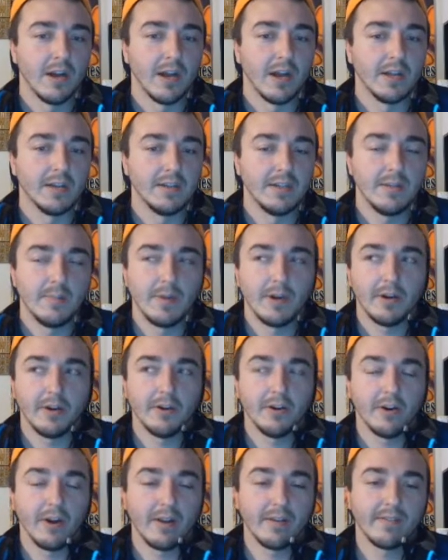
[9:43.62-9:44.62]

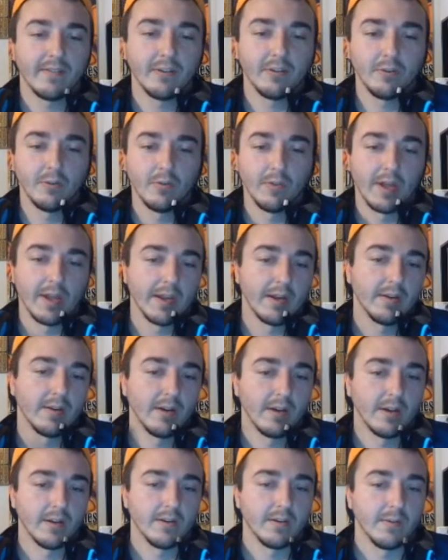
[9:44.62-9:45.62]
D-Barrier, I still do like
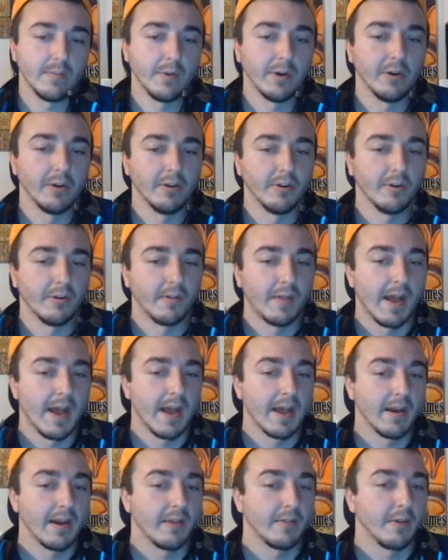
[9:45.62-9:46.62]
D-Barrier a
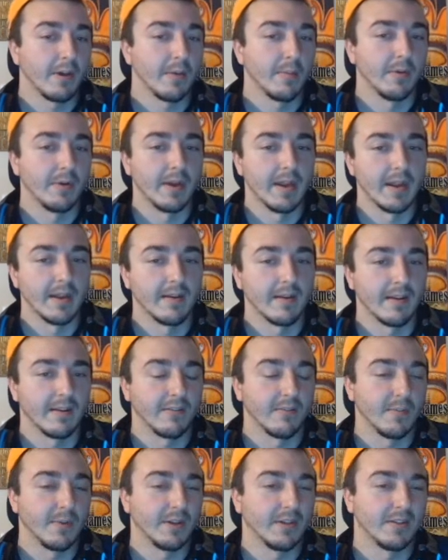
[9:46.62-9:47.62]
lot. I thought about
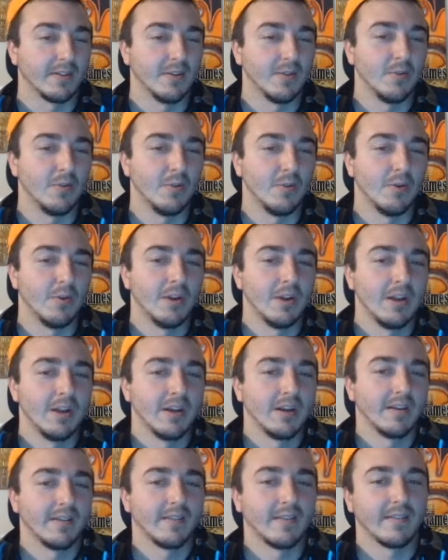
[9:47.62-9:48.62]
Anti-Spell too,
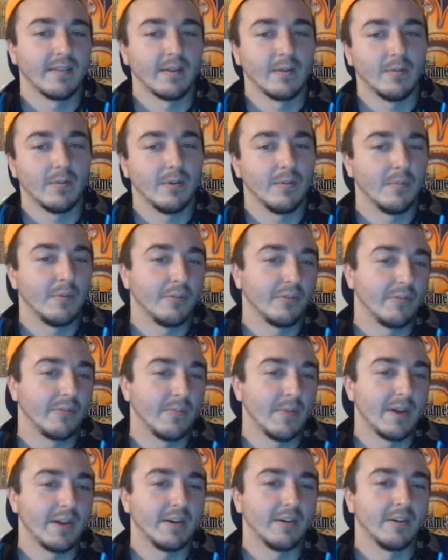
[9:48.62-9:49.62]
because I was like, well, most
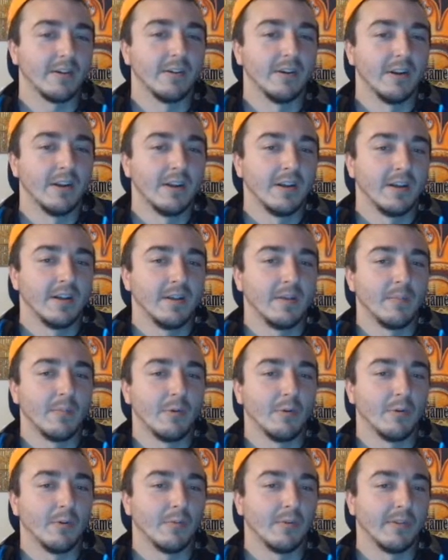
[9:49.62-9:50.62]
of mine are
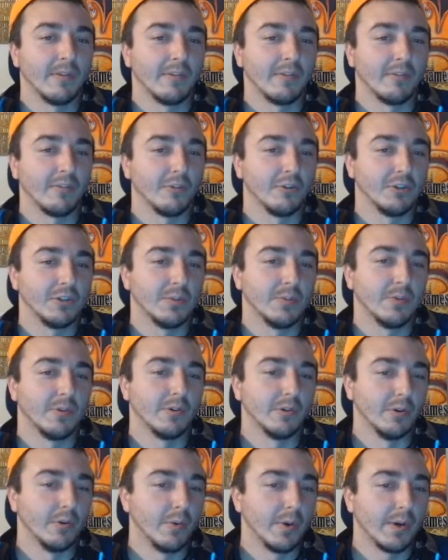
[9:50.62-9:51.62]
important ones are
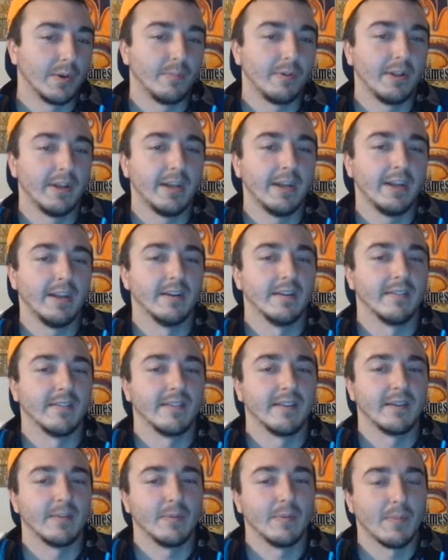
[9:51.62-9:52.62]
searchable and quick play, and I
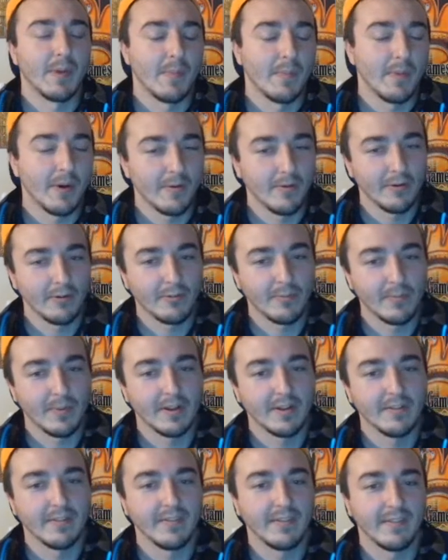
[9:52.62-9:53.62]
was like, but my power
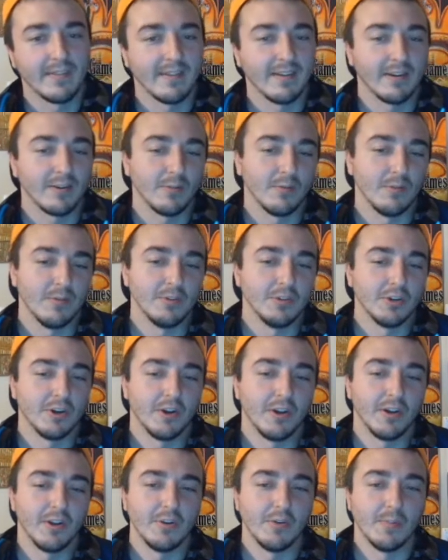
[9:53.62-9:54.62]
spells sucks when you
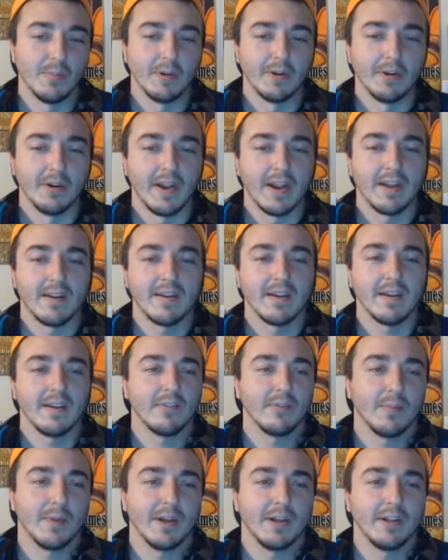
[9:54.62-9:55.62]
draw into them under
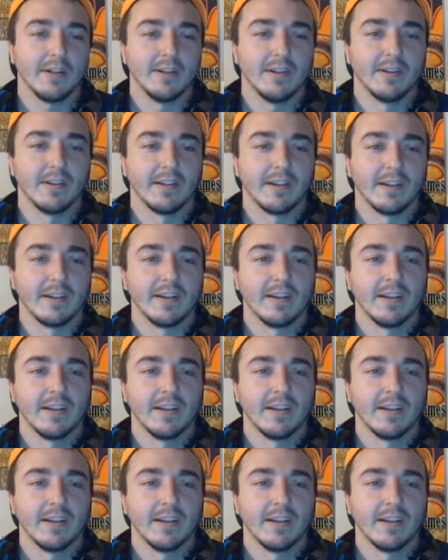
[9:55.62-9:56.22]
anti-spell, and like